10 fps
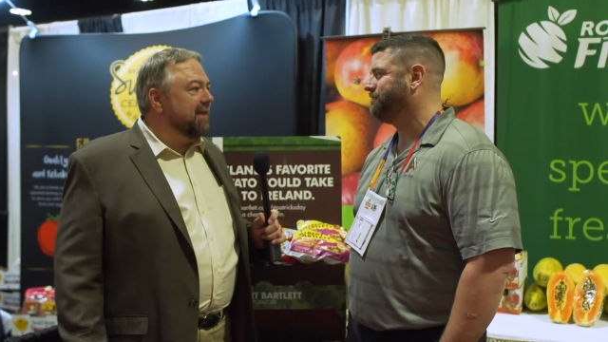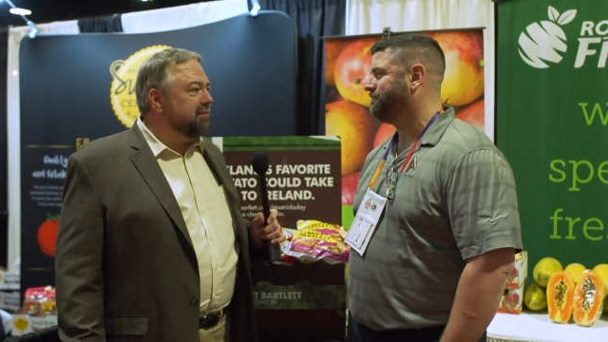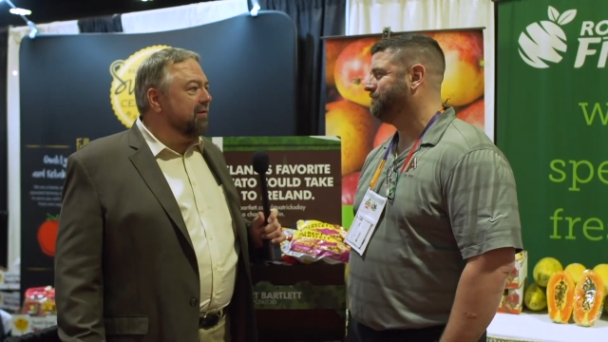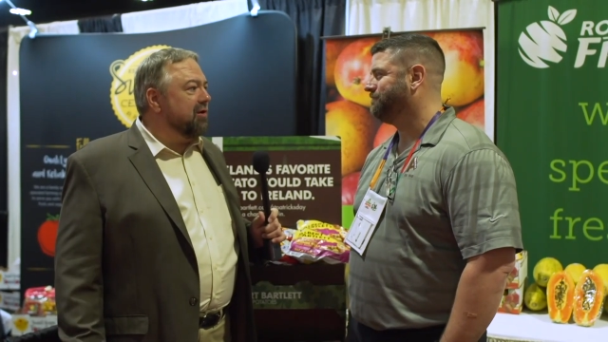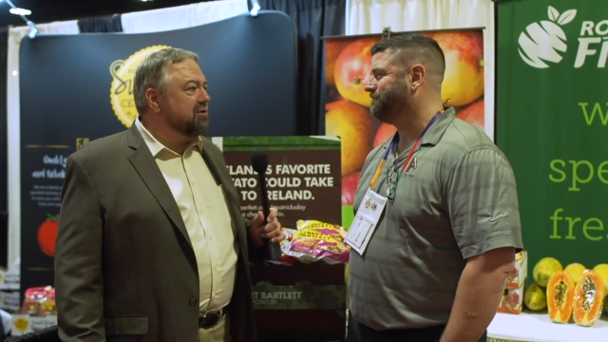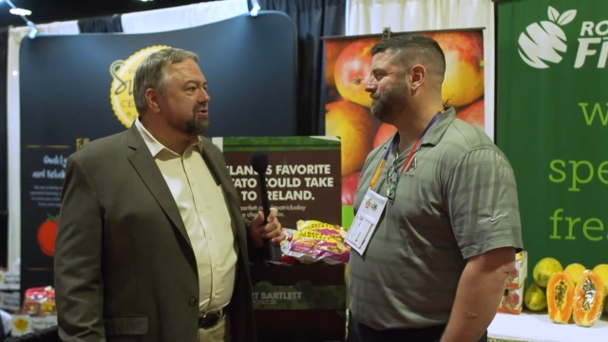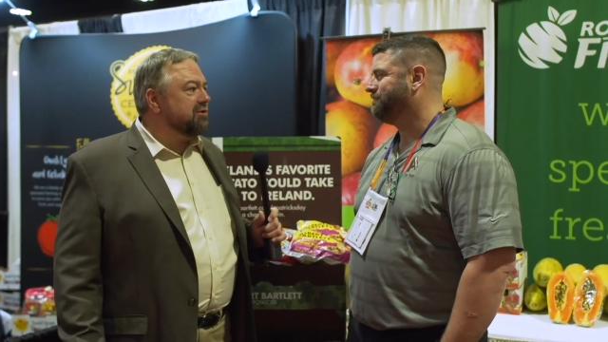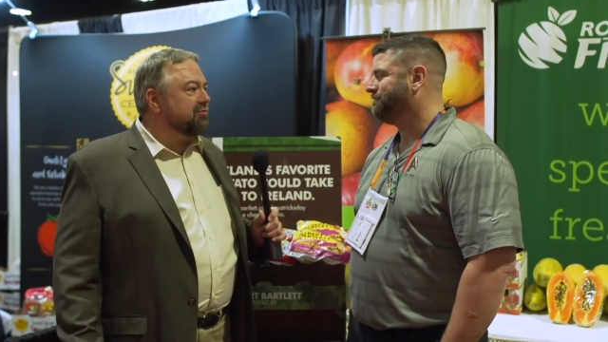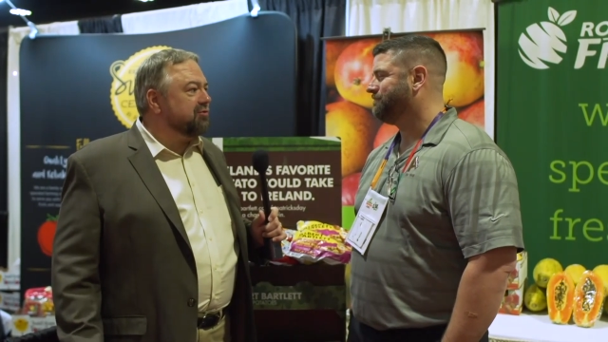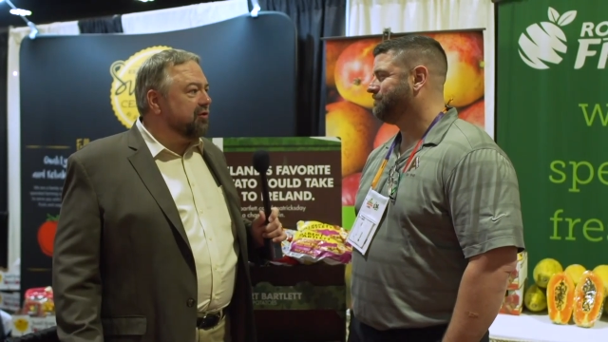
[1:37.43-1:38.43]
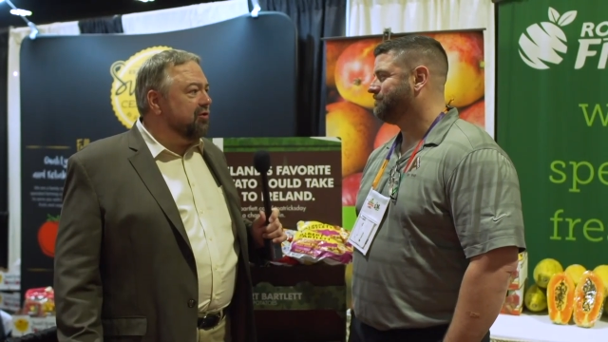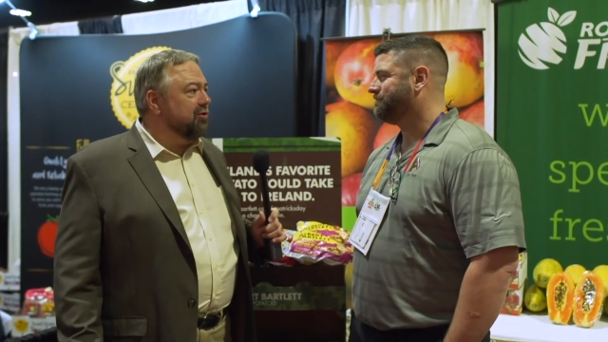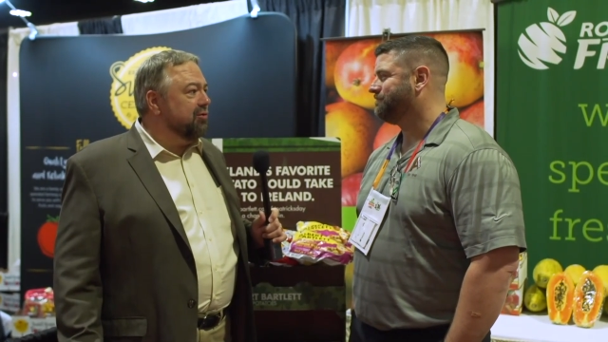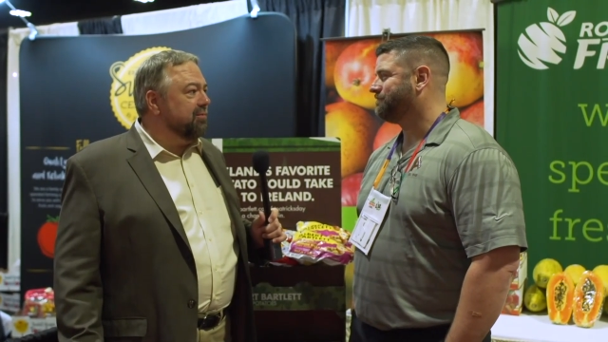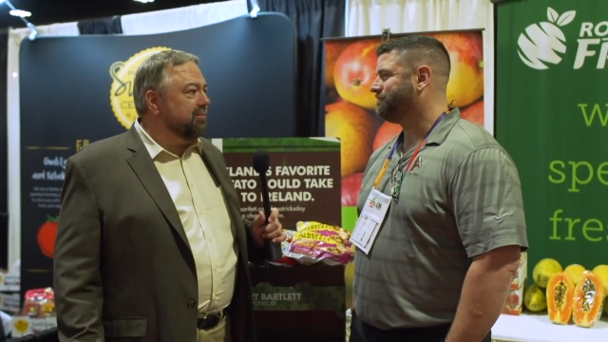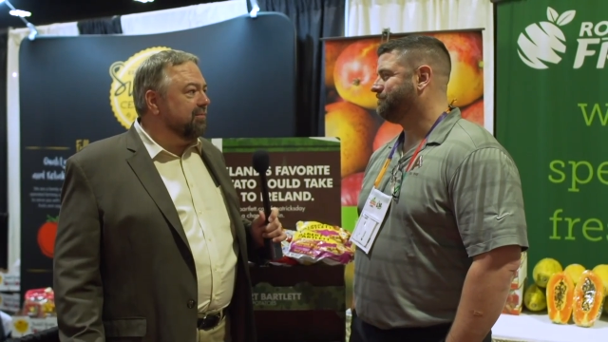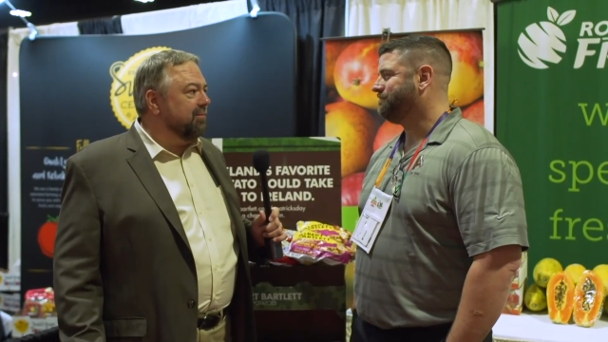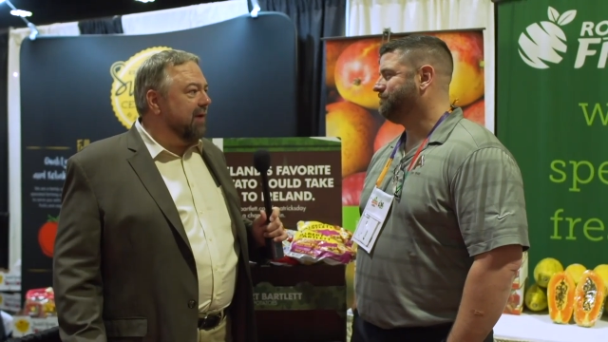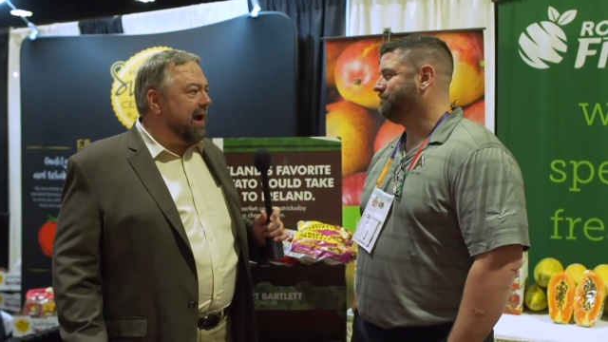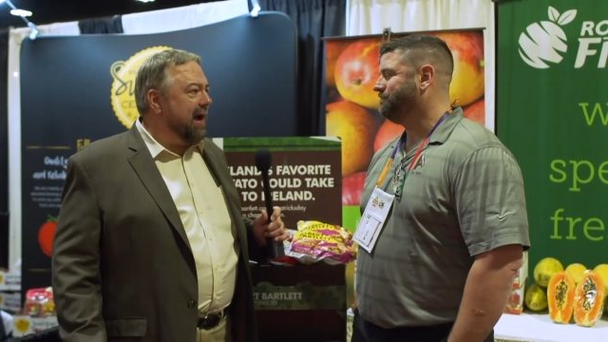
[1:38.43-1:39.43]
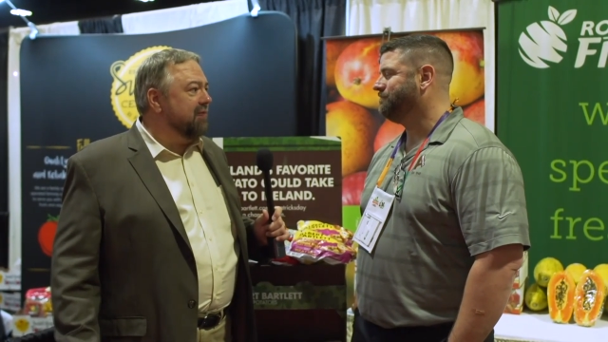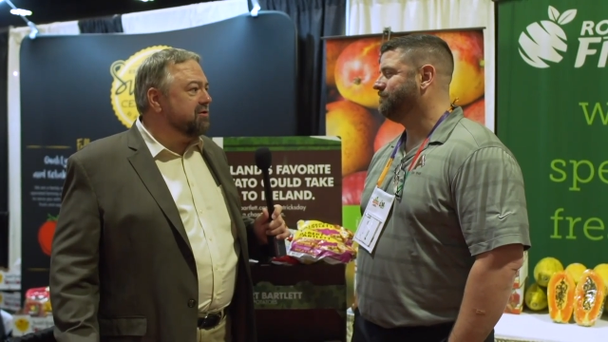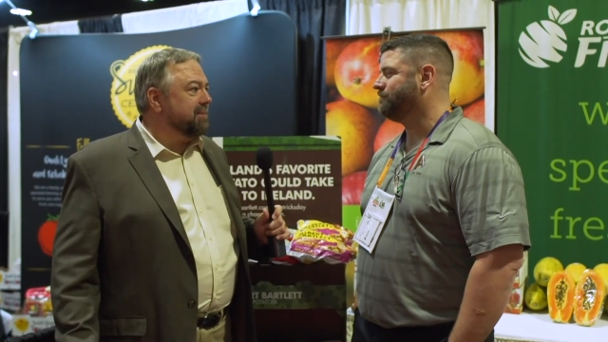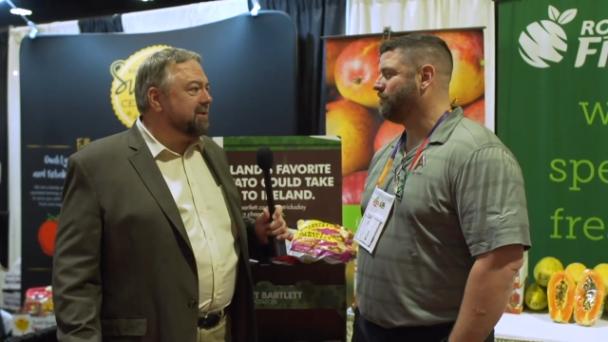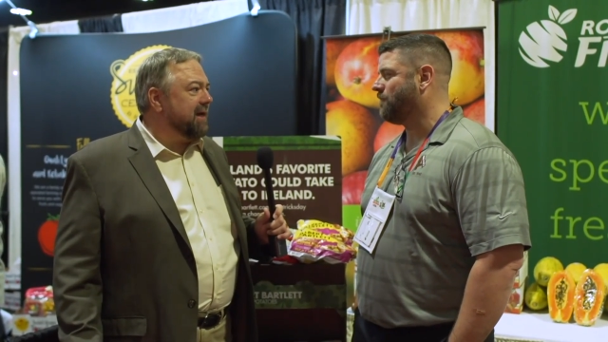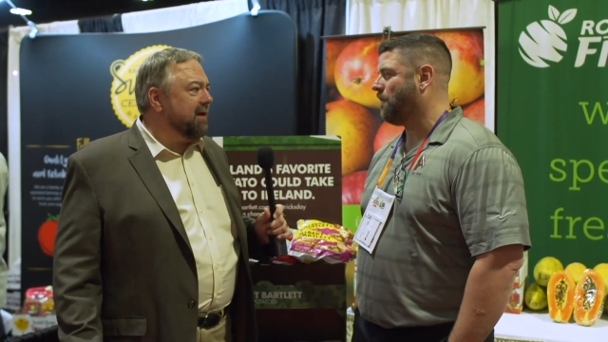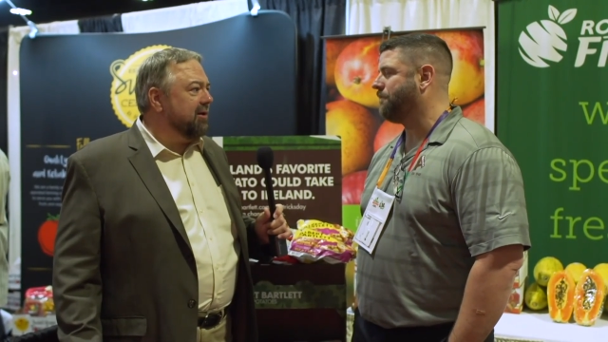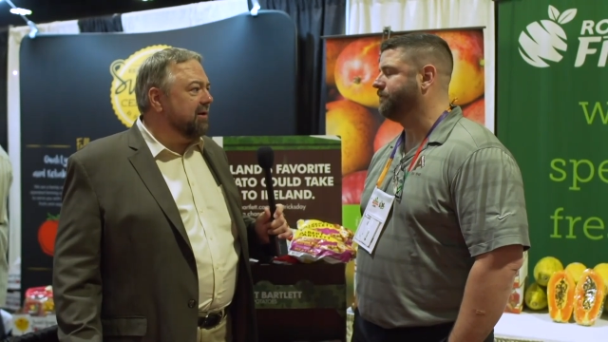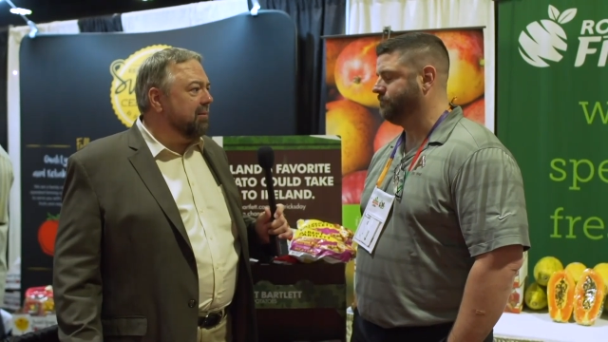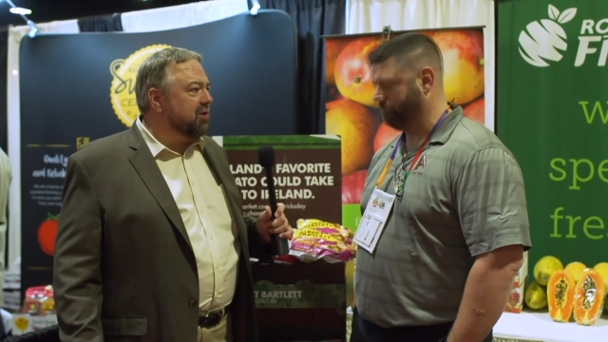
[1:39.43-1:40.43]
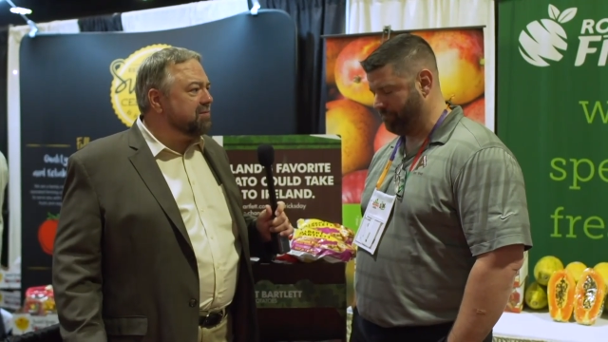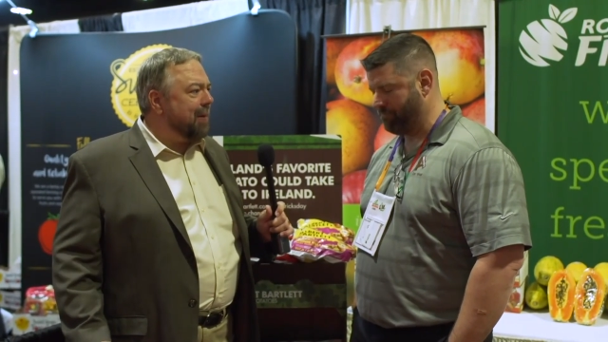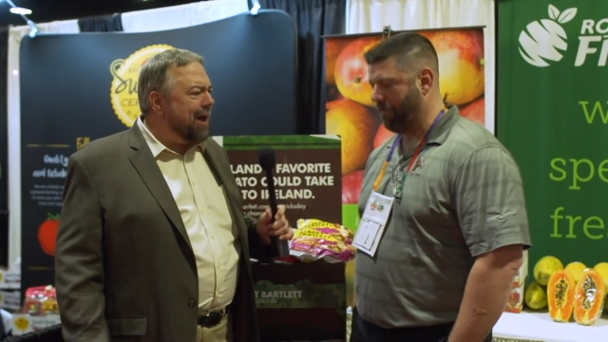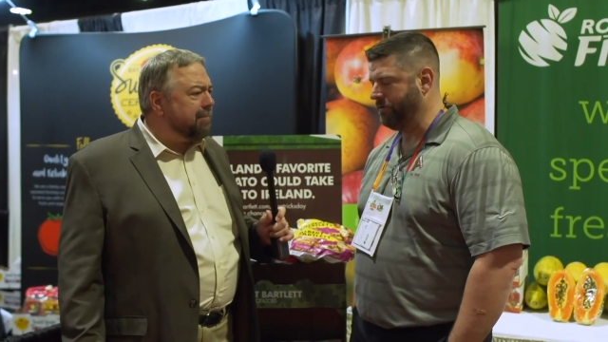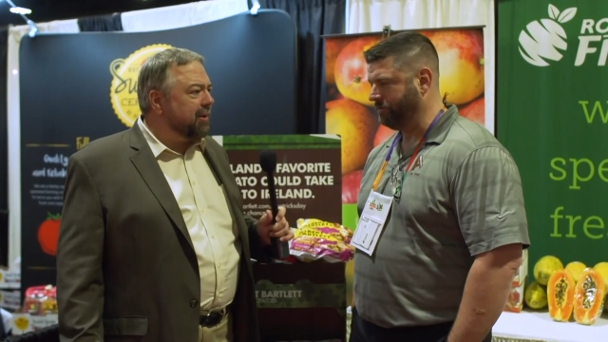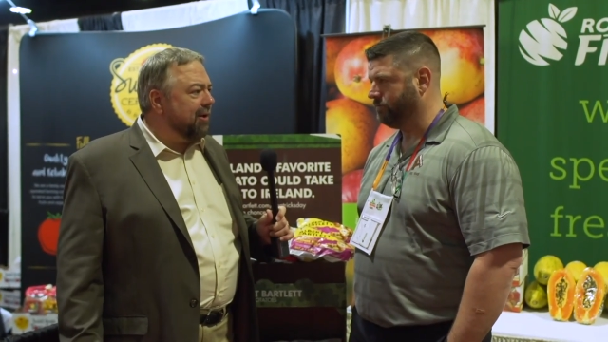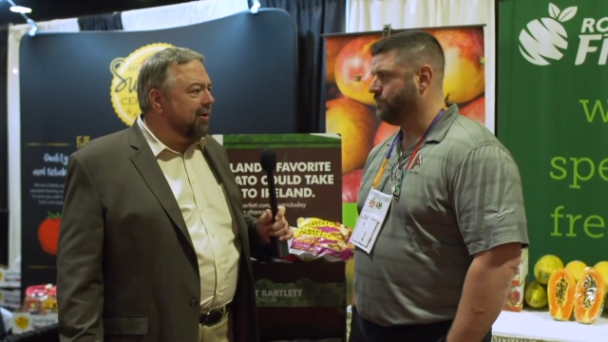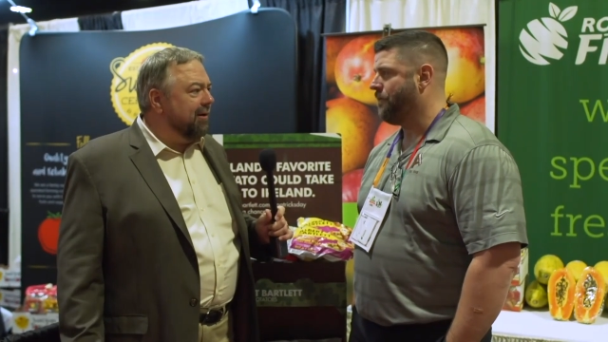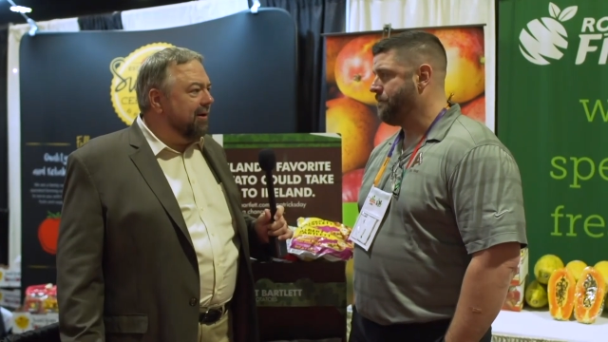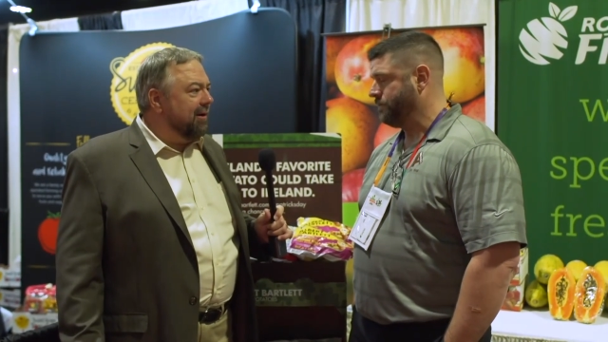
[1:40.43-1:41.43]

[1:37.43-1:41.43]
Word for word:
Speaker 1: the first true Irish potato and the most popular